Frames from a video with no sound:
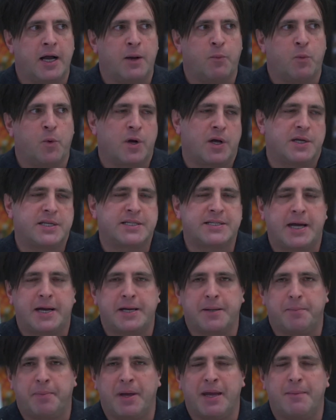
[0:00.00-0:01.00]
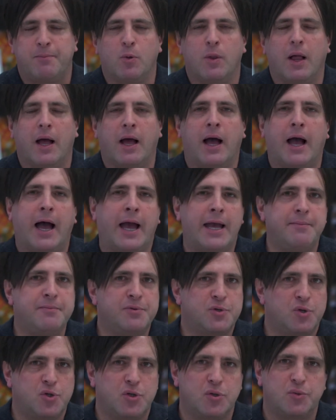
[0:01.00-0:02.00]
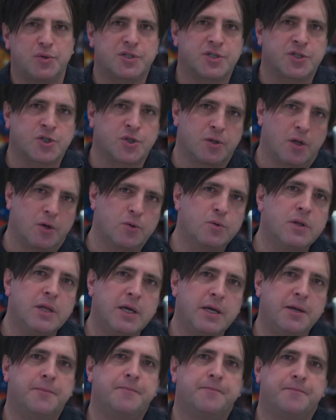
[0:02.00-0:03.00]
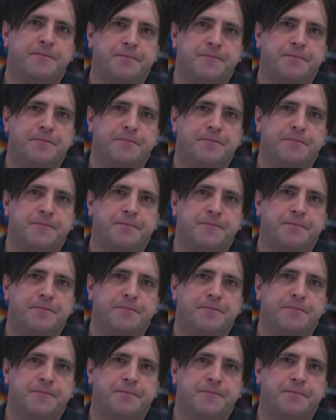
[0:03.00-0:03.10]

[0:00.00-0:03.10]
what I say to people, aim to do it slowly.